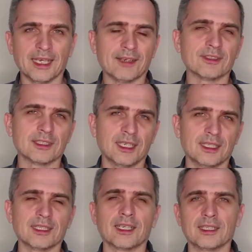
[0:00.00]
But
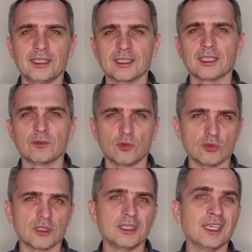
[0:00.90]
now, I still
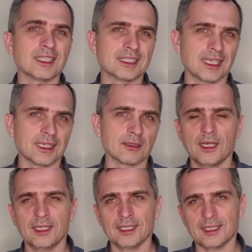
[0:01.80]
advise
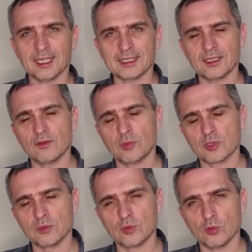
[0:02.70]
everyone to leave.